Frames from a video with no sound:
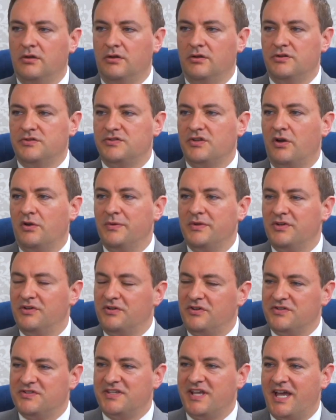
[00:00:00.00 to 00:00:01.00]
So, I mean, you're
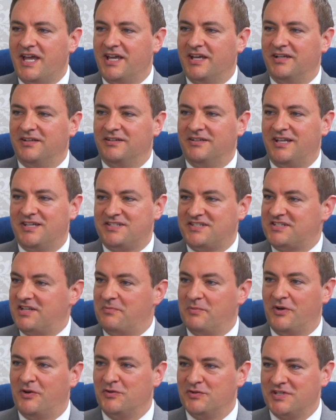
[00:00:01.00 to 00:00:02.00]
not saying let's
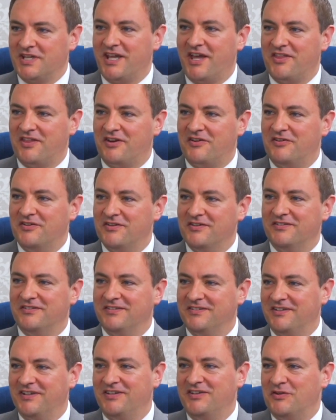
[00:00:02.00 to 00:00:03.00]
stop it altogether
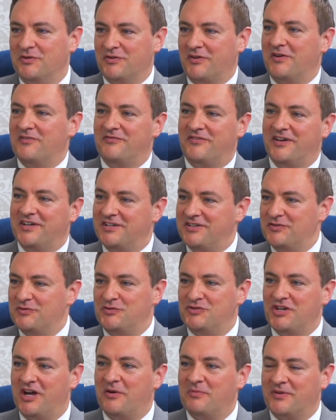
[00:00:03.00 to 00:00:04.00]
and you'll go and find a new
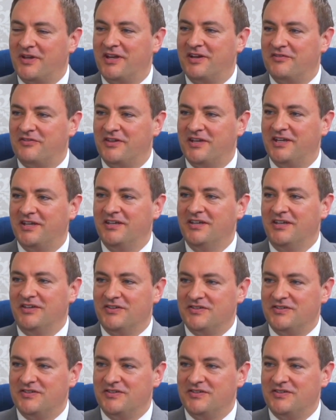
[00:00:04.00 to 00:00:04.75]
job kind of thing.